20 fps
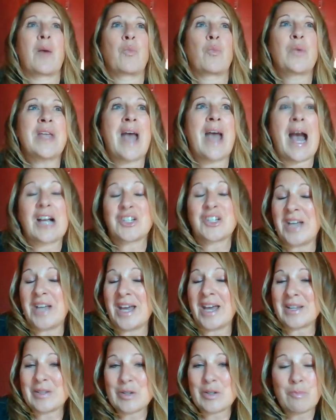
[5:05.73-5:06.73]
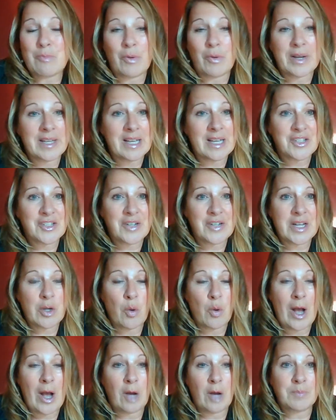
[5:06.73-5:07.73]
We actually had a little boy yesterday
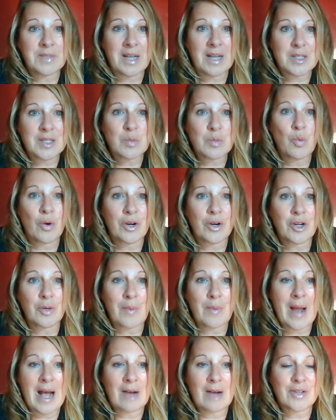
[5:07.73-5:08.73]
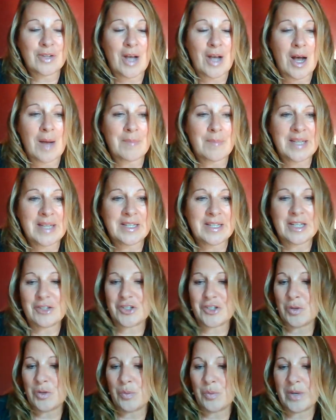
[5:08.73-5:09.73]
who helped us work around an
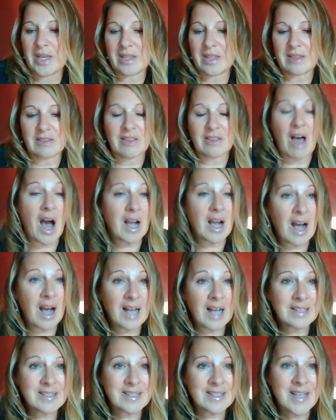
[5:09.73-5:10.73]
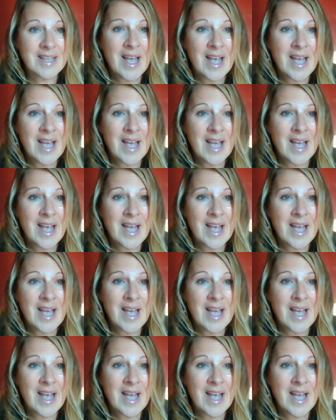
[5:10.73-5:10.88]
issue with logons,